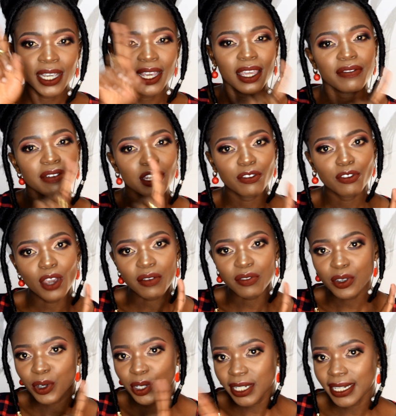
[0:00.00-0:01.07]
even if you haven't
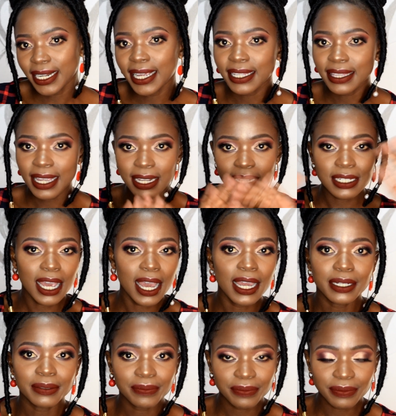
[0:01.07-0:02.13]
gotten like the entire,
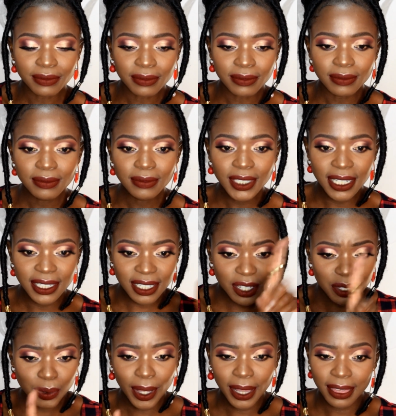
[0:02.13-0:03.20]
just
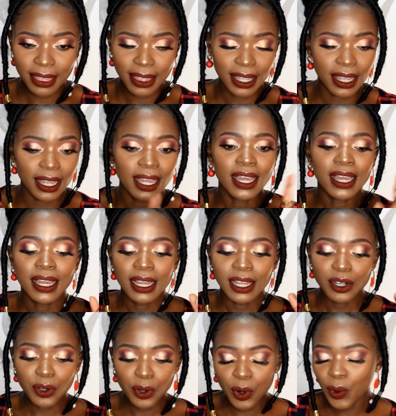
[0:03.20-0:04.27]
one thing,
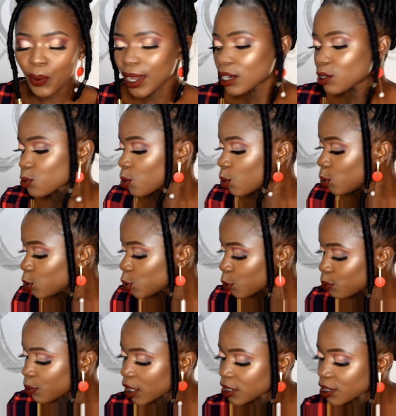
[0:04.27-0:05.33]
know where to hold your
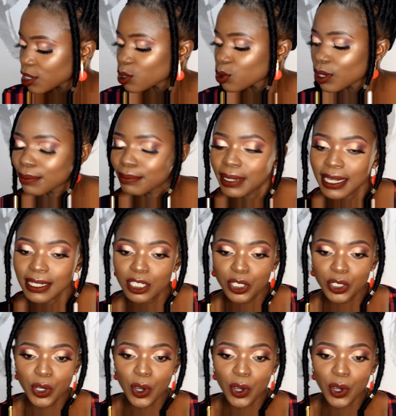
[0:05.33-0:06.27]
brushes when blending your